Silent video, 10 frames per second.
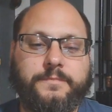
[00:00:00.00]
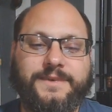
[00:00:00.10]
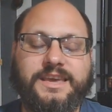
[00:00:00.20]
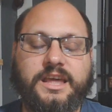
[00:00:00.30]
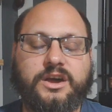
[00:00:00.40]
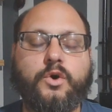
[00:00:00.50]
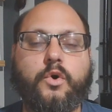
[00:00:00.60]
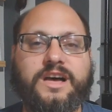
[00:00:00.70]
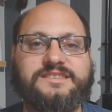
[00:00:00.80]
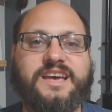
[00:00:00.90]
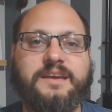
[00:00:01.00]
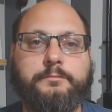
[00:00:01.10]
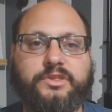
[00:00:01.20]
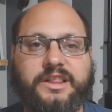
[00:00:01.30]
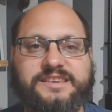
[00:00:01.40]
get a quasi
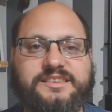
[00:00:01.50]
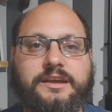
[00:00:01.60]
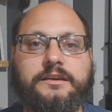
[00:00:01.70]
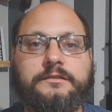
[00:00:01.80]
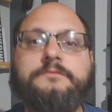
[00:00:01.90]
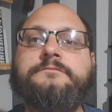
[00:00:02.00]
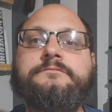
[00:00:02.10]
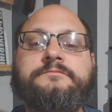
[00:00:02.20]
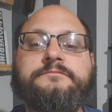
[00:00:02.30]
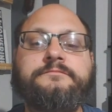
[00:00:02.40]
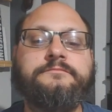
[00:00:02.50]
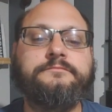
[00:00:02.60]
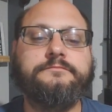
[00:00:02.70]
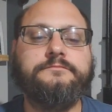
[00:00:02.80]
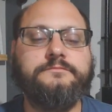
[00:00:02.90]
blessing.
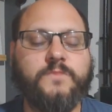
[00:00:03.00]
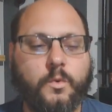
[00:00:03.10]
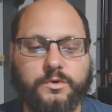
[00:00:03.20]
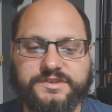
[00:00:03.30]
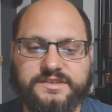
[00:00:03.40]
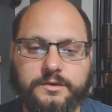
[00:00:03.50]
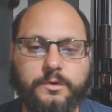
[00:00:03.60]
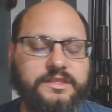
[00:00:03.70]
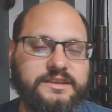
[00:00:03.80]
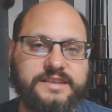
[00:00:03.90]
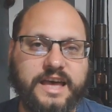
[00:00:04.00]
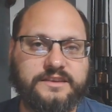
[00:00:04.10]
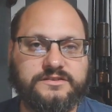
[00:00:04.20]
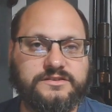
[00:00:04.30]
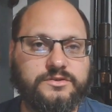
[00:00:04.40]
We'll see what this
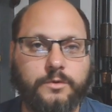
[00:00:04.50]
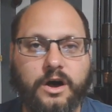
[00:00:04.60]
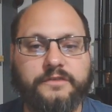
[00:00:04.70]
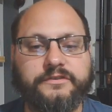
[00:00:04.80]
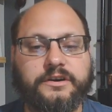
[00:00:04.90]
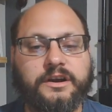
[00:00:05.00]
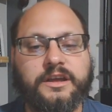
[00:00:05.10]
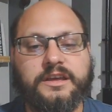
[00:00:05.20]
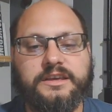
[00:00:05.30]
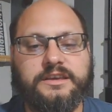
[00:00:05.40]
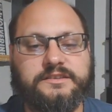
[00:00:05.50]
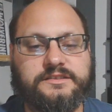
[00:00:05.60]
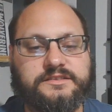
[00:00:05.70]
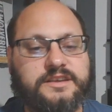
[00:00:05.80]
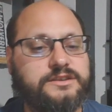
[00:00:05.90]
has to offer. He's
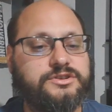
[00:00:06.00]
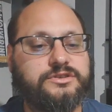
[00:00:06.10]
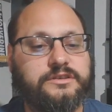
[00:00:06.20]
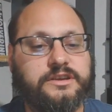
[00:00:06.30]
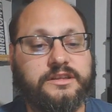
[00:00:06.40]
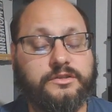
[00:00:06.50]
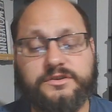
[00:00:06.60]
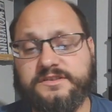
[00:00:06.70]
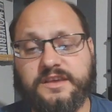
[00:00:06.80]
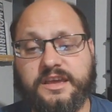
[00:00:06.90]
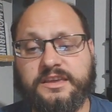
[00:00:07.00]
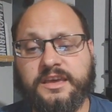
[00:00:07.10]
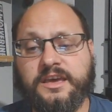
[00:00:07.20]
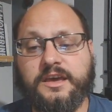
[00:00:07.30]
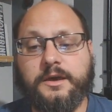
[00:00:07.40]
essentially, it looks like,
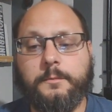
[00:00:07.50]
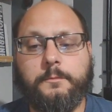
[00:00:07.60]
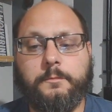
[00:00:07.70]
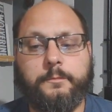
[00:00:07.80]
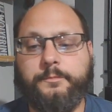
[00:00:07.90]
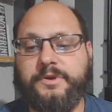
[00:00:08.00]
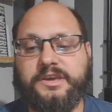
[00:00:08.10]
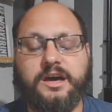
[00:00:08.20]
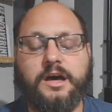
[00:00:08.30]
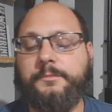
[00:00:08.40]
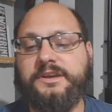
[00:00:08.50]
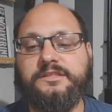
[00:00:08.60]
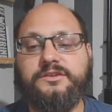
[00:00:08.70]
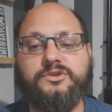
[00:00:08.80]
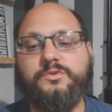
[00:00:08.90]
becoming
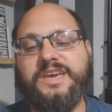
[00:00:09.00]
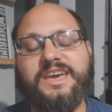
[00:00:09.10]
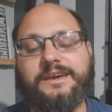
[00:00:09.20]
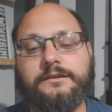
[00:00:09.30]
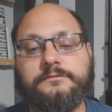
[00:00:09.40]
the new king.